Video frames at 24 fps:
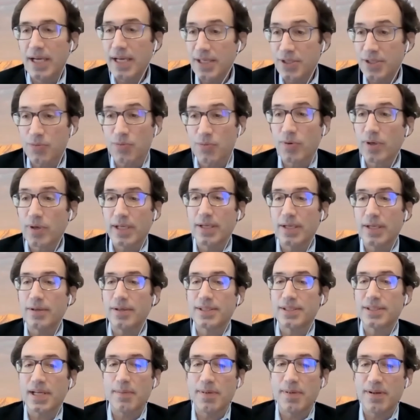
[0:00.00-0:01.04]
is going
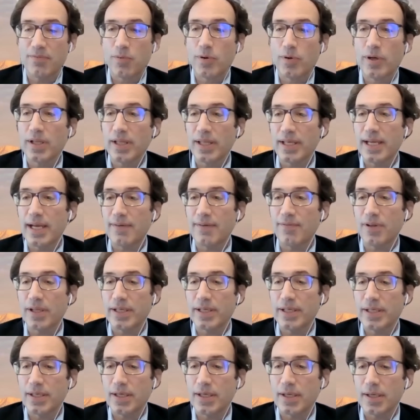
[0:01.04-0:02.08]
to be really
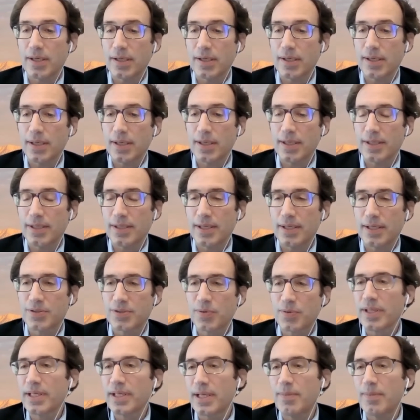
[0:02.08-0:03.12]
heavily
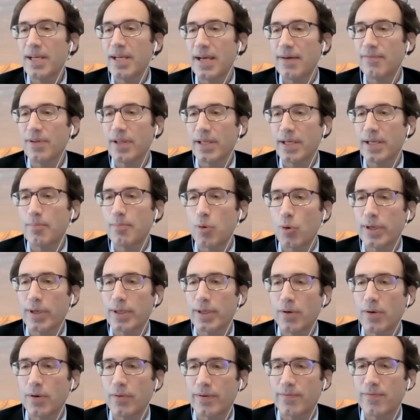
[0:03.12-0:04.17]

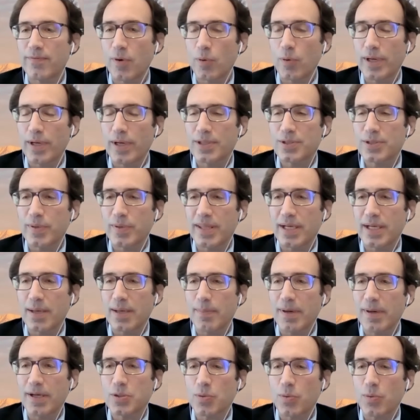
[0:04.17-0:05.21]
important going forward as we think
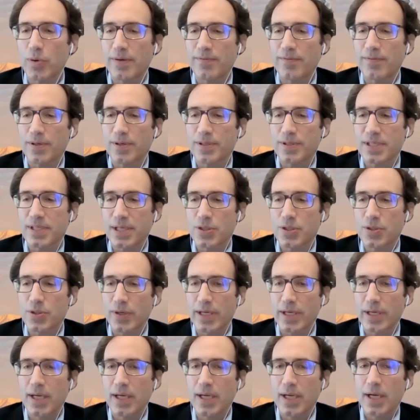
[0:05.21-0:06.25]
about 21st
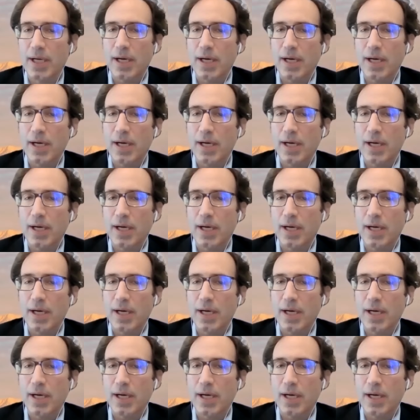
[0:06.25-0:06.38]
century